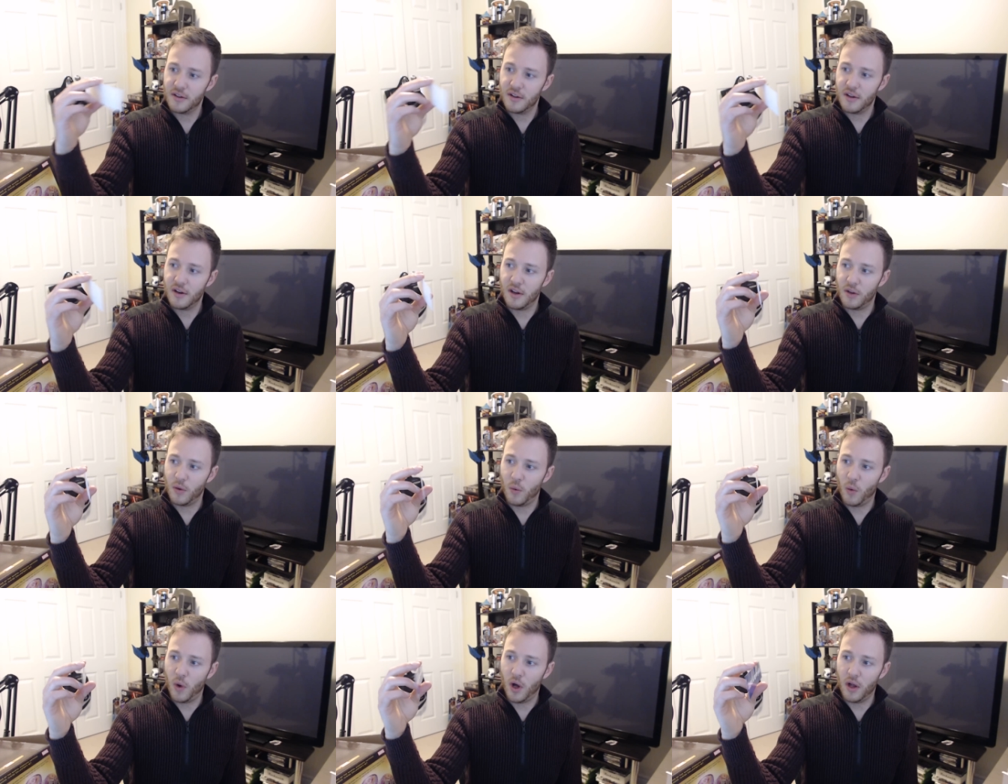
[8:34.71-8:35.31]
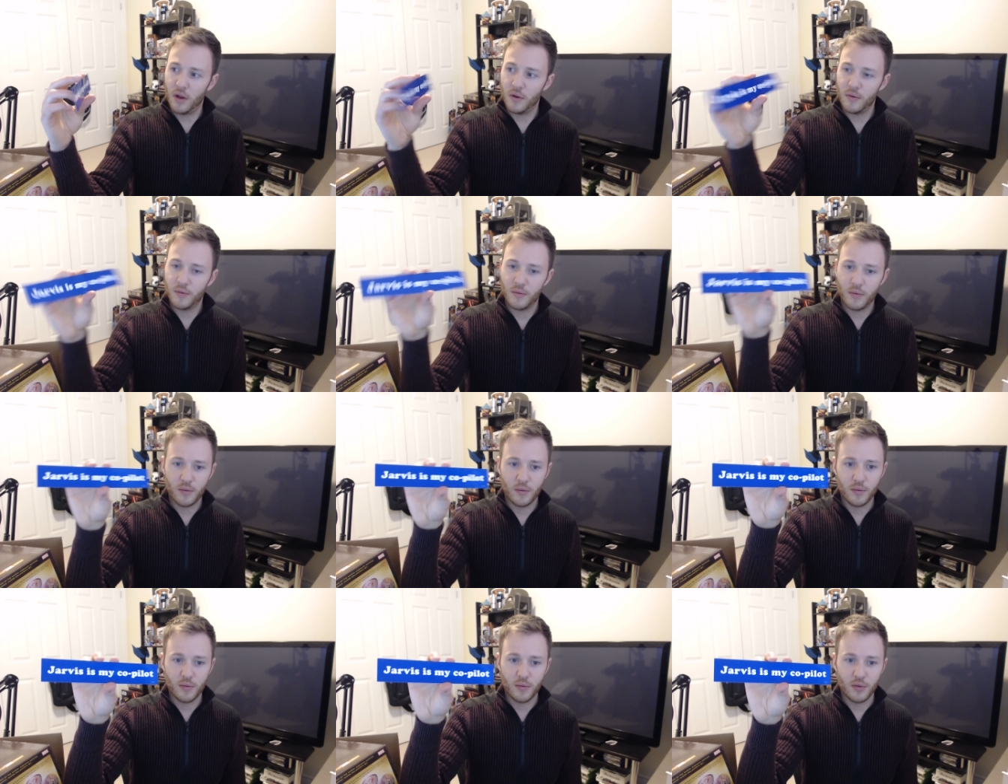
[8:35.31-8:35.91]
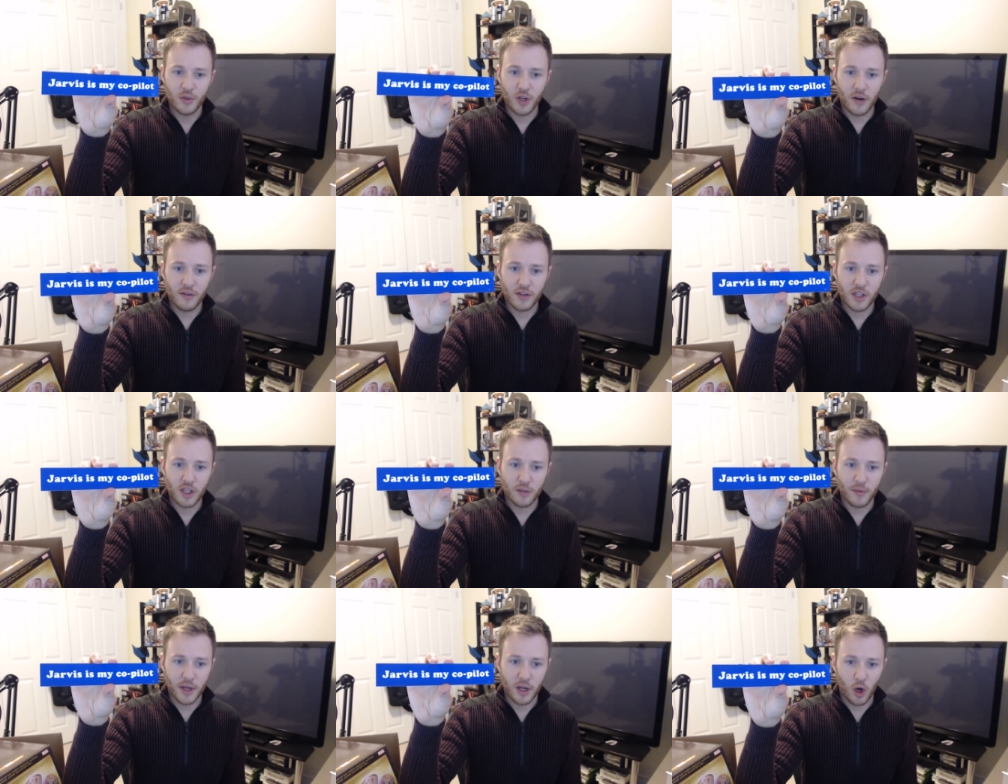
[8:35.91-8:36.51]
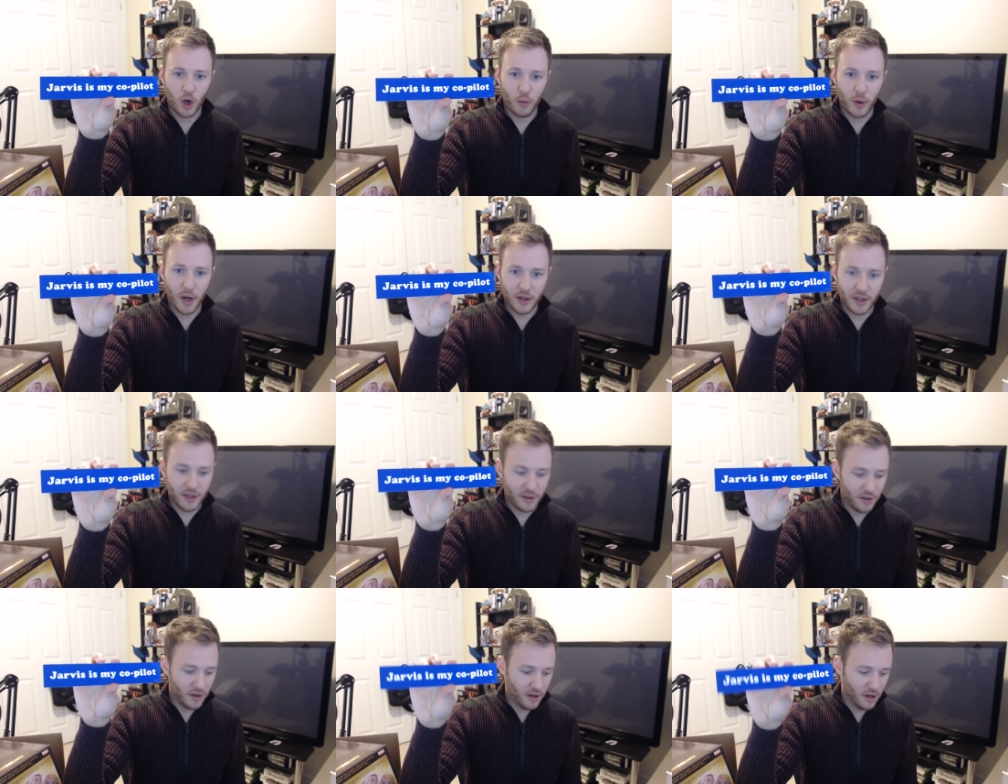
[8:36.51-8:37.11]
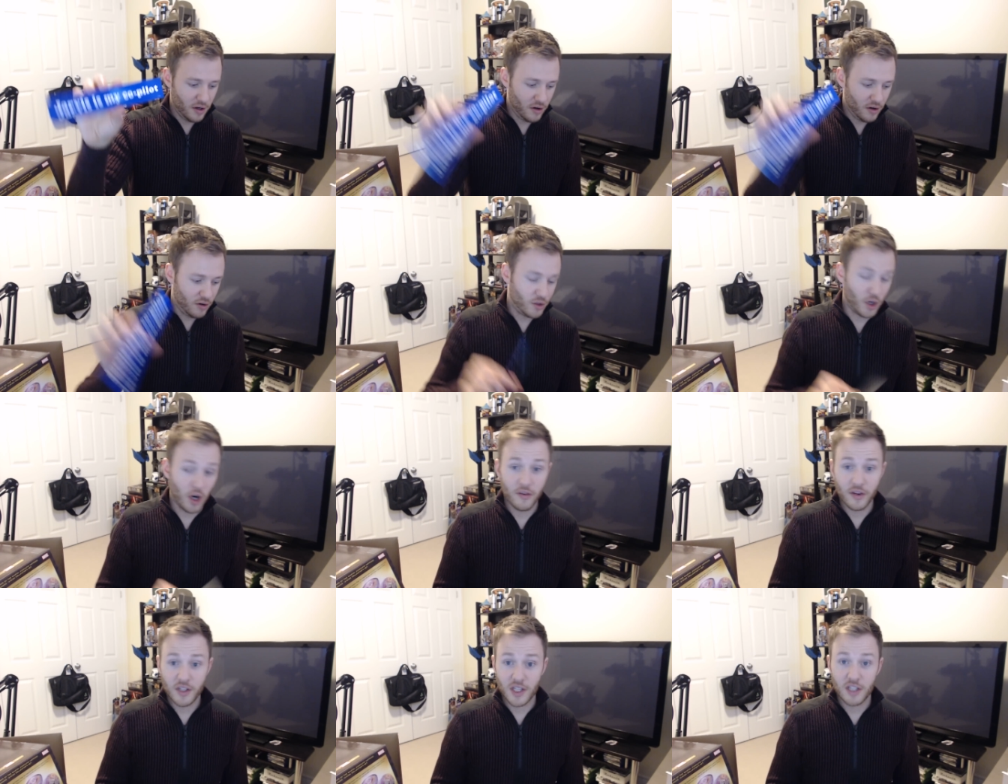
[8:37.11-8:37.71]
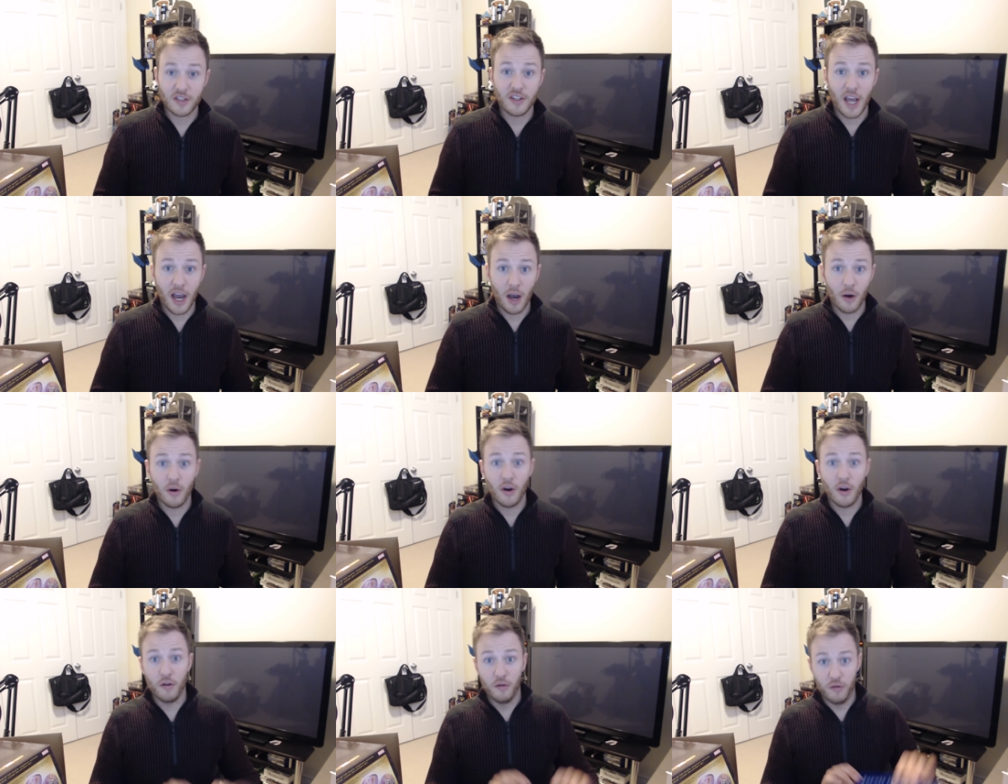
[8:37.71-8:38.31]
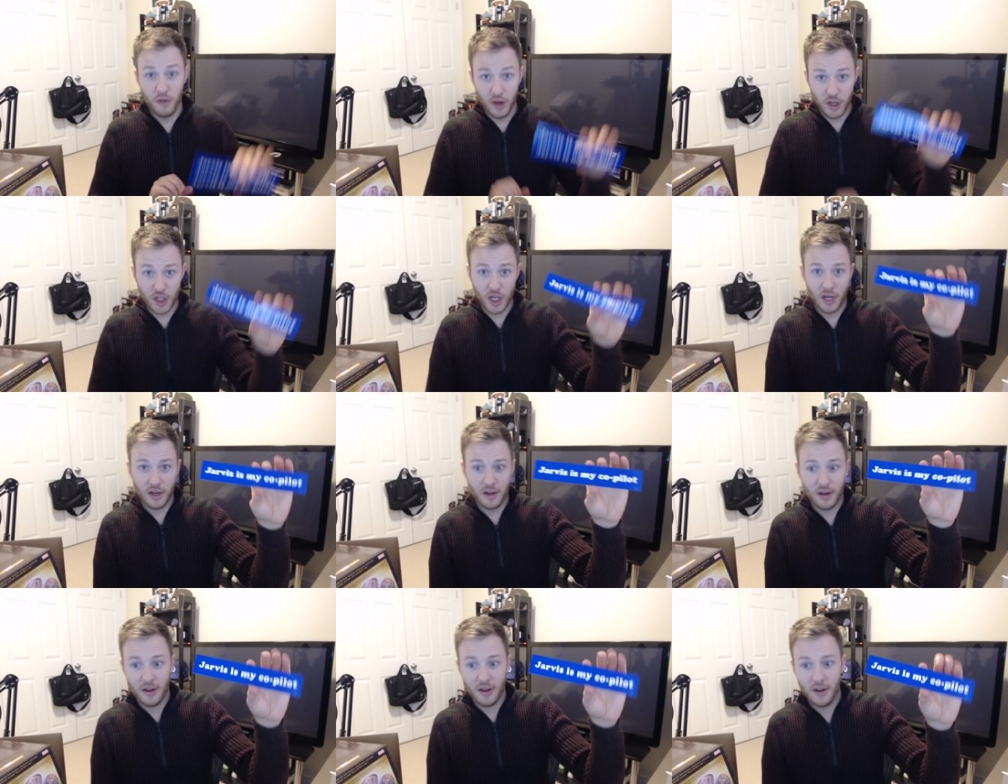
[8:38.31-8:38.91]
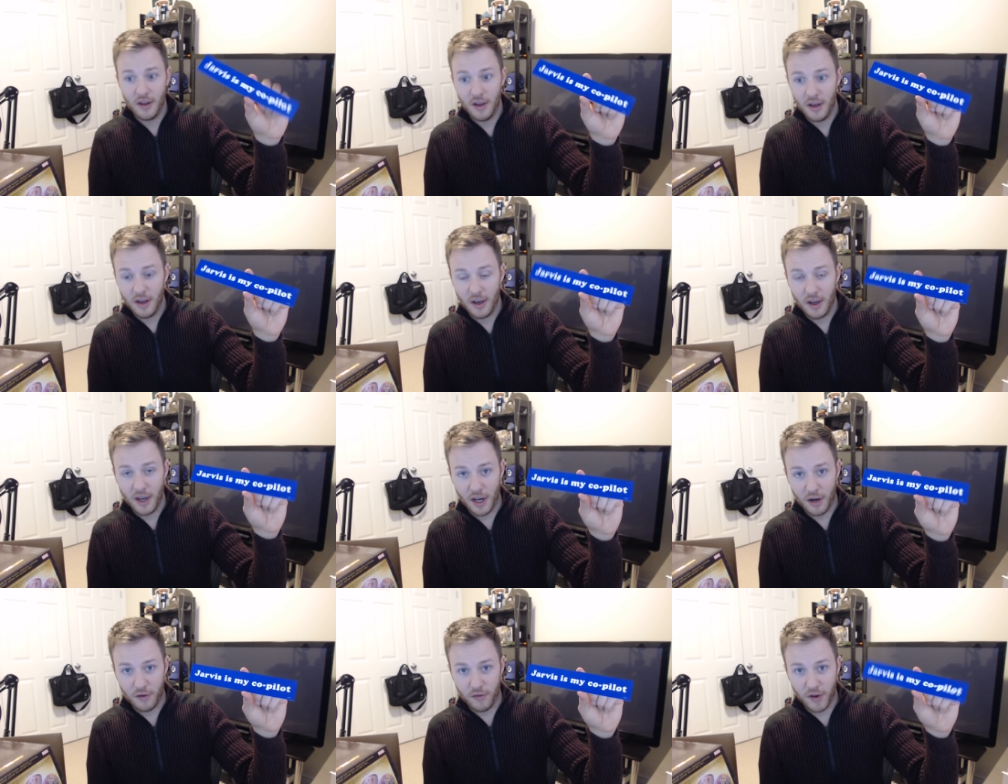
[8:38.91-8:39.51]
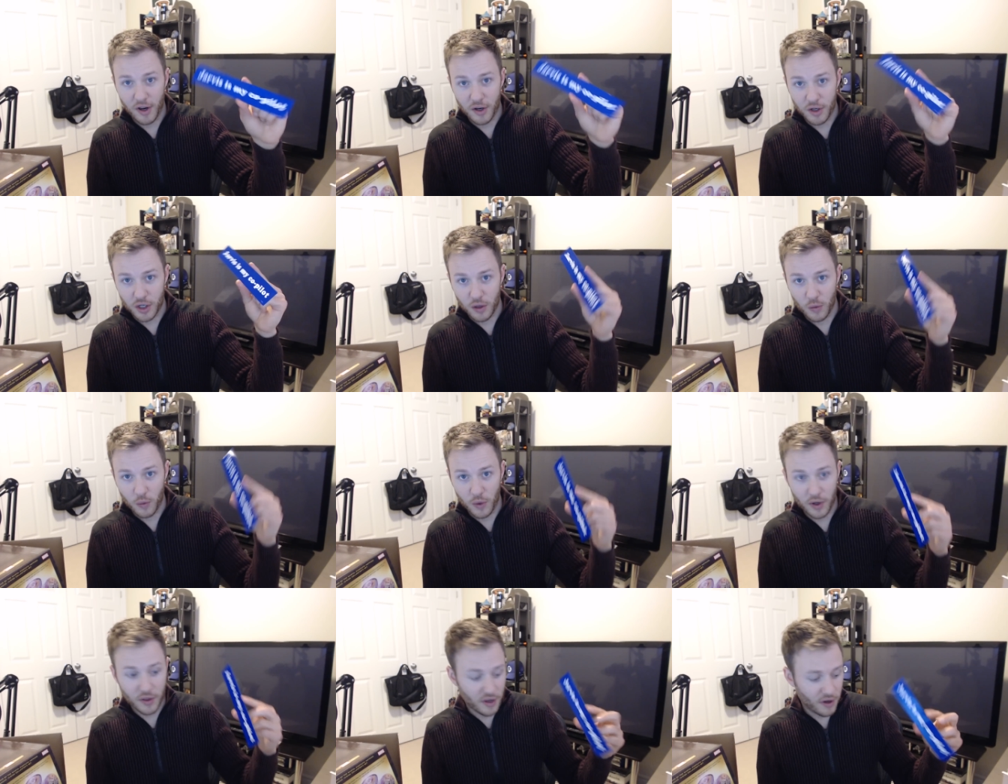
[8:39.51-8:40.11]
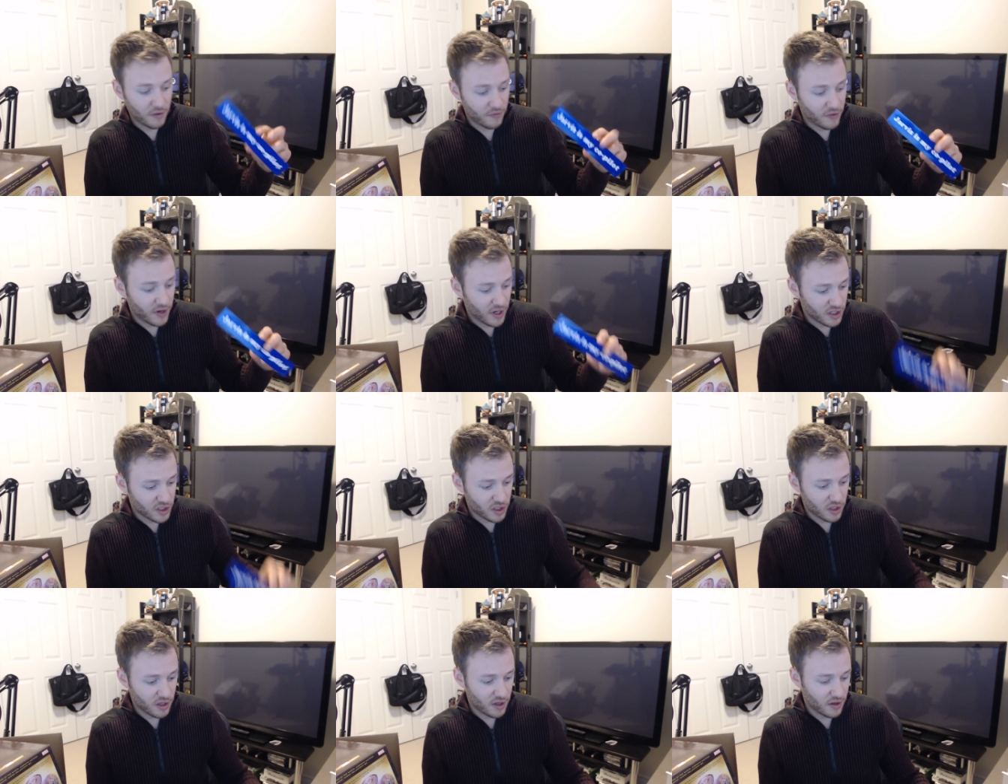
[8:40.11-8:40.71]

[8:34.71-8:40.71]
on the wall. Jarvis is my co pilot. Jarvis is now Vision, an Avenger with an Infinity,